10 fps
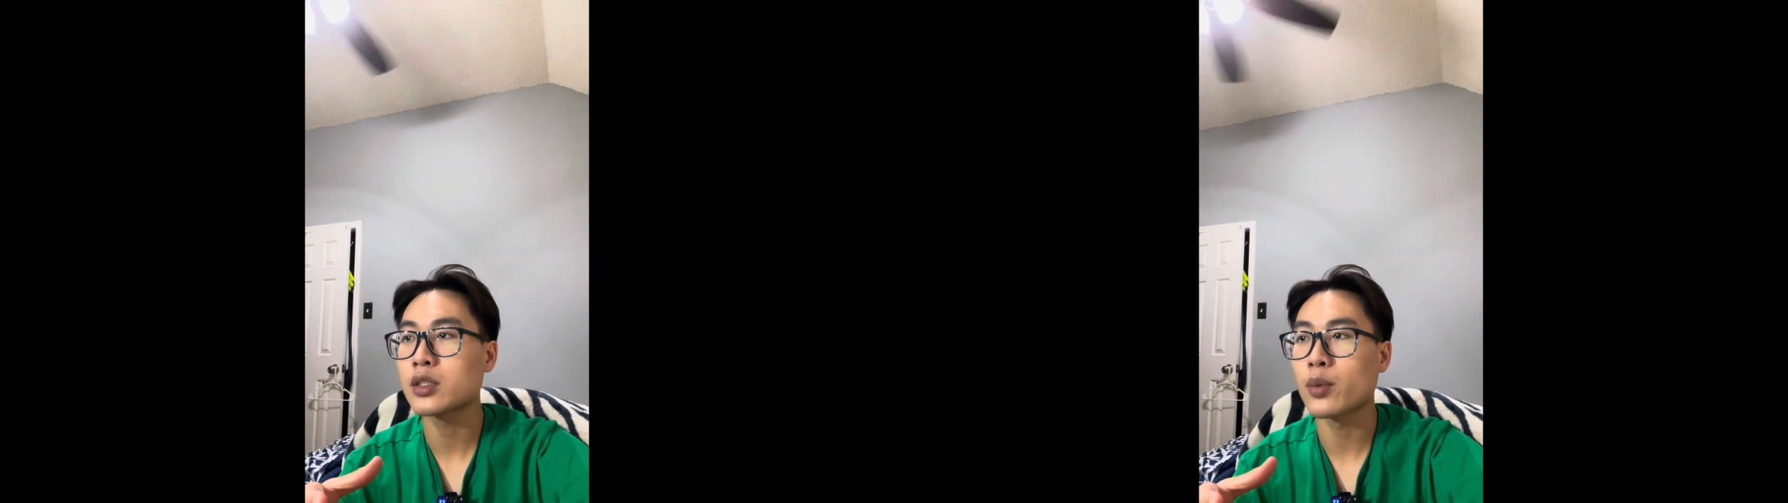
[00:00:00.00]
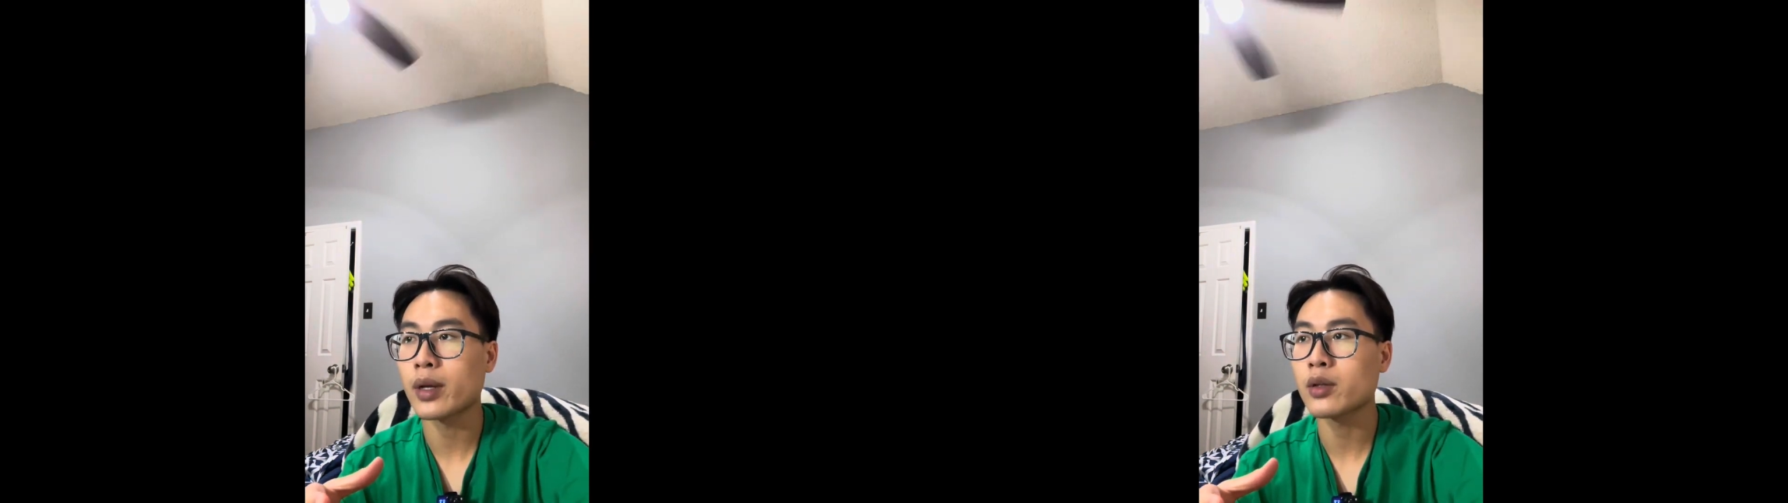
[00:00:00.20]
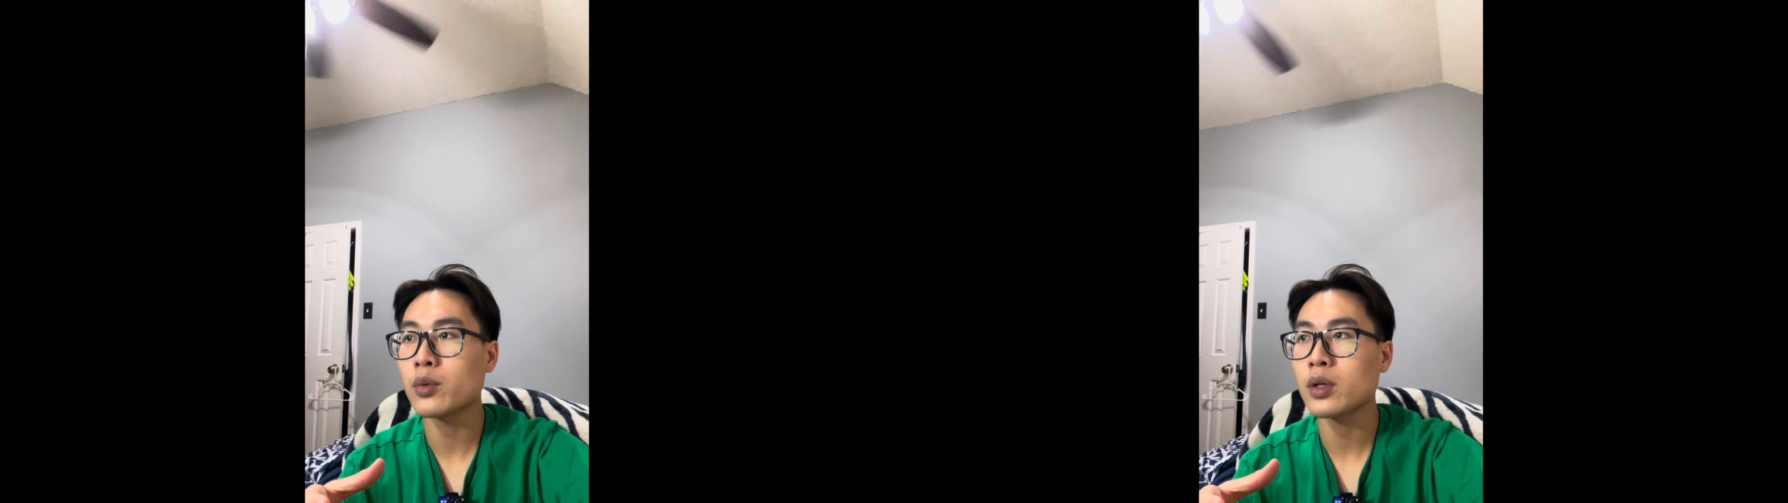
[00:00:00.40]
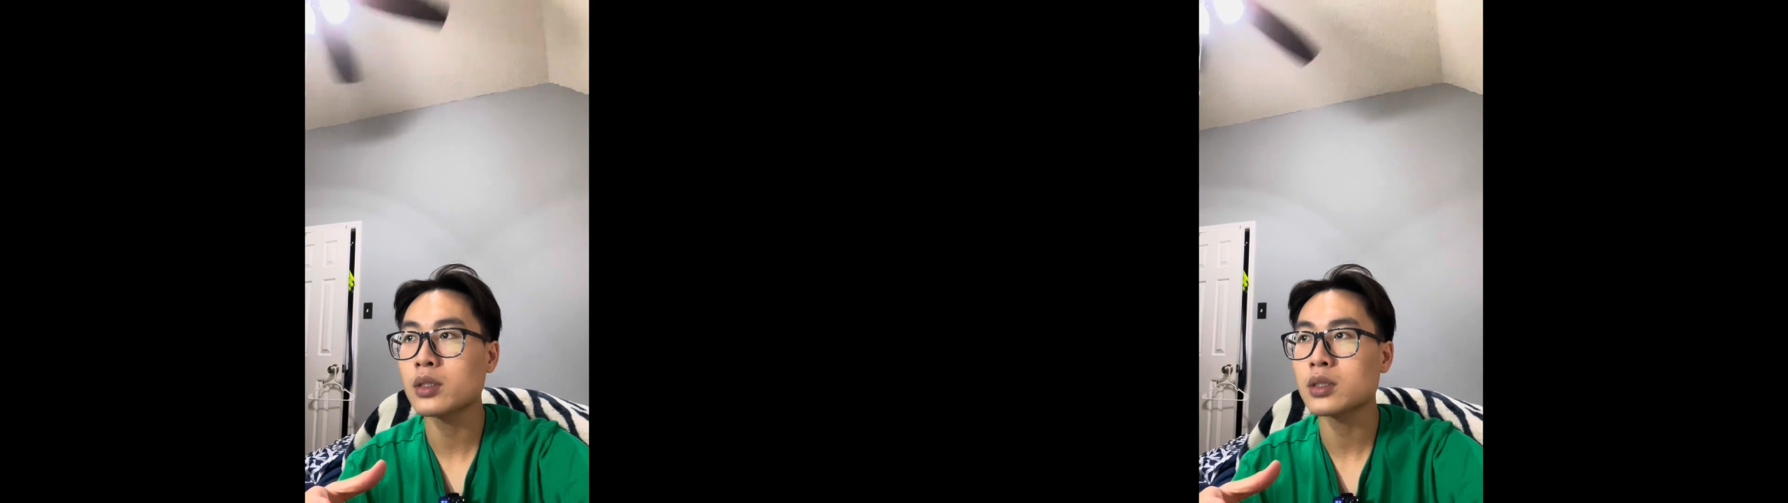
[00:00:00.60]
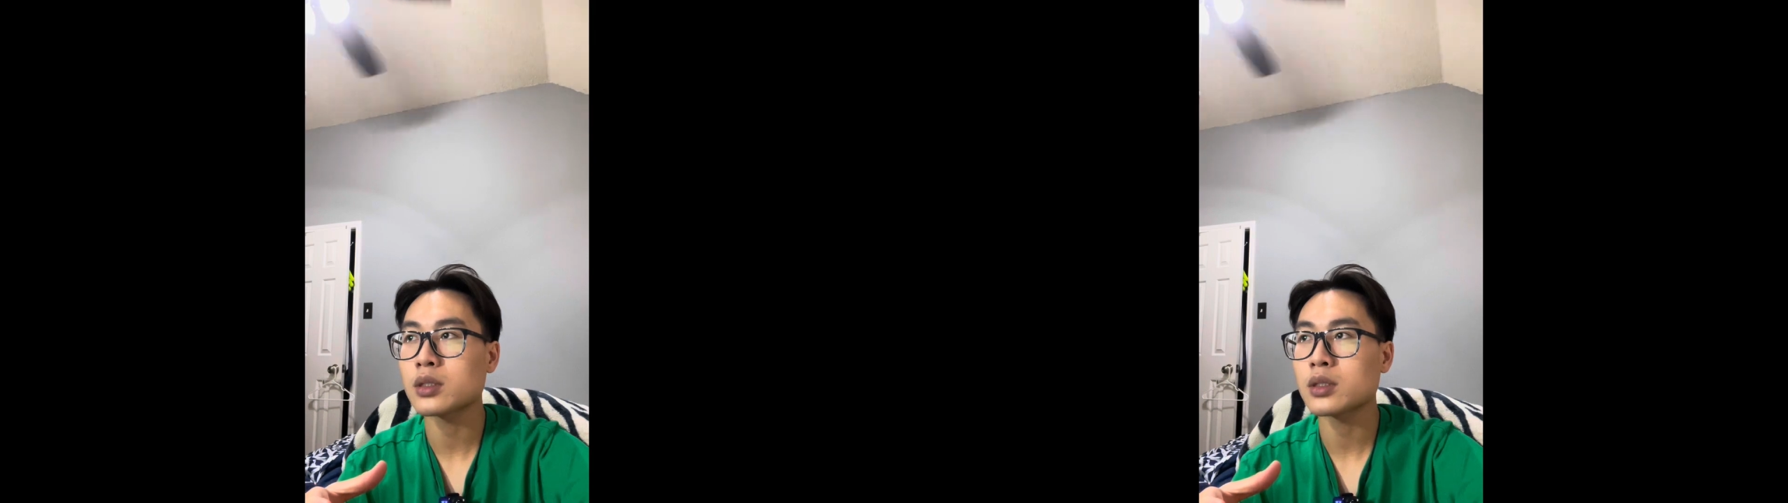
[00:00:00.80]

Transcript: the regular ones,